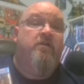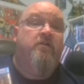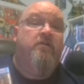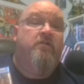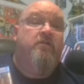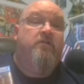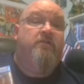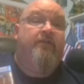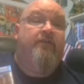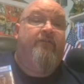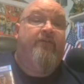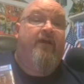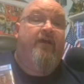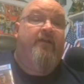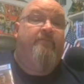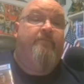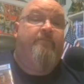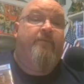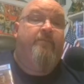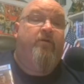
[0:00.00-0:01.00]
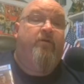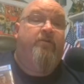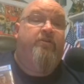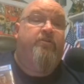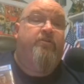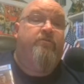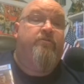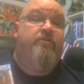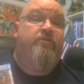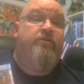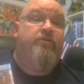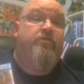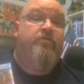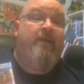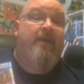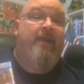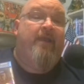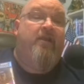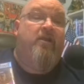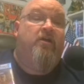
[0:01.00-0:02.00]
Looks I've got people on
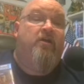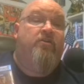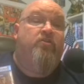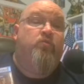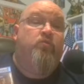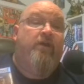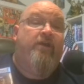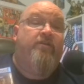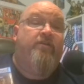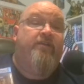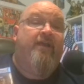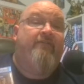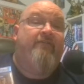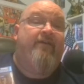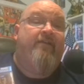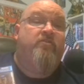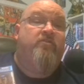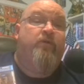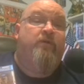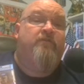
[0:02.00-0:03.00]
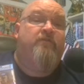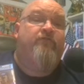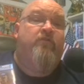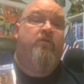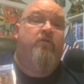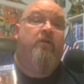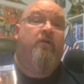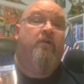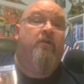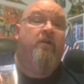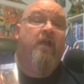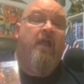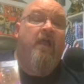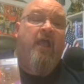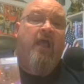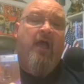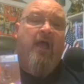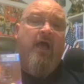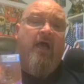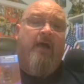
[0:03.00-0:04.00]
YouTube and on Twitch. Hey, I've got a Twitch viewer.
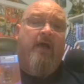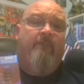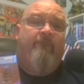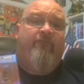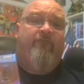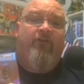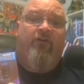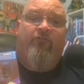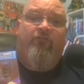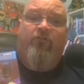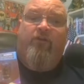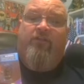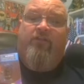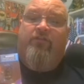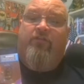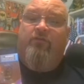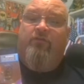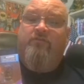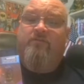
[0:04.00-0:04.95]
Feel free to throw